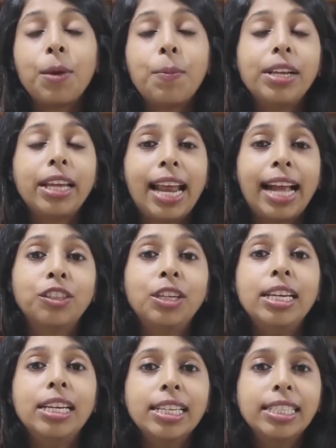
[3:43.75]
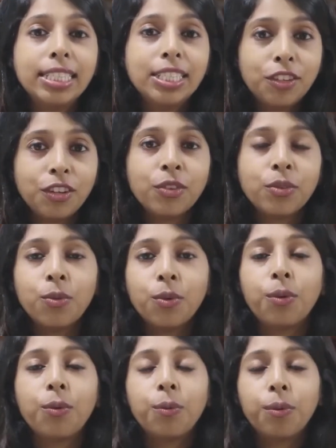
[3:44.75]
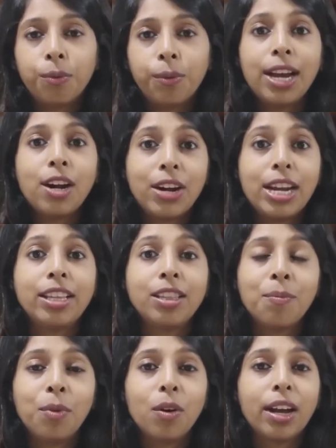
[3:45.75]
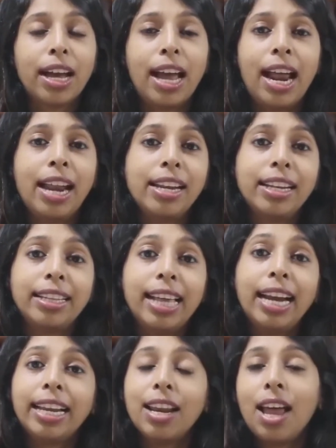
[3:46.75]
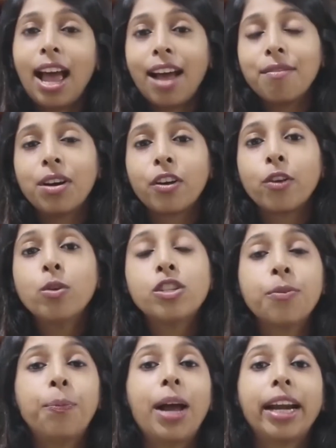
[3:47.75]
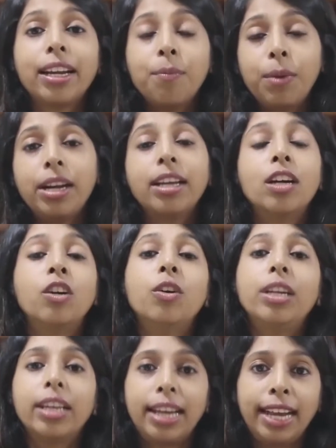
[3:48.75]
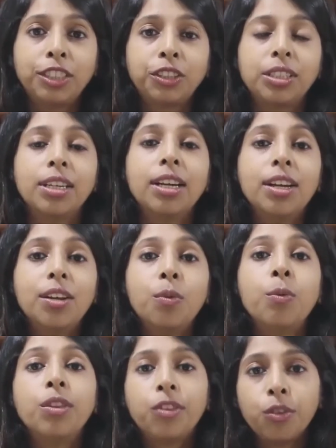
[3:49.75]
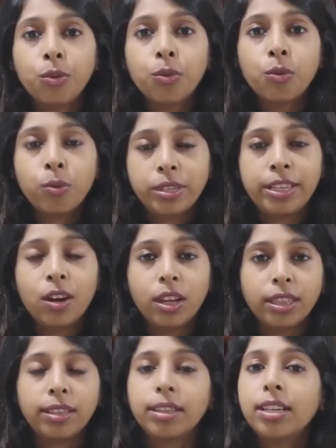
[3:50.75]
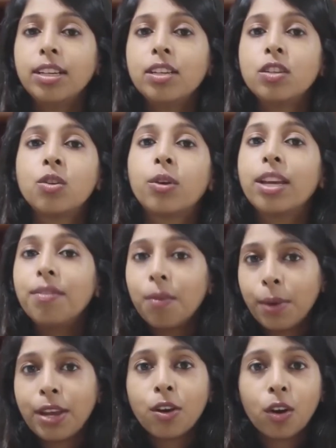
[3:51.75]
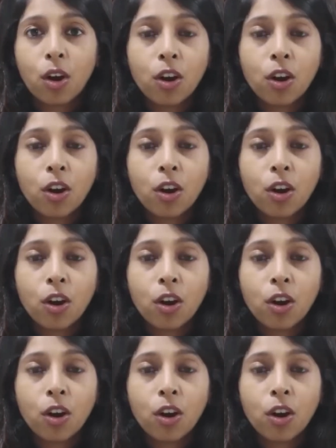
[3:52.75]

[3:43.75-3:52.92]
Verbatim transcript: people can actually listen to you while reading the book, and that can have a huge impact in building a good connection with you, who is the author. So, give away your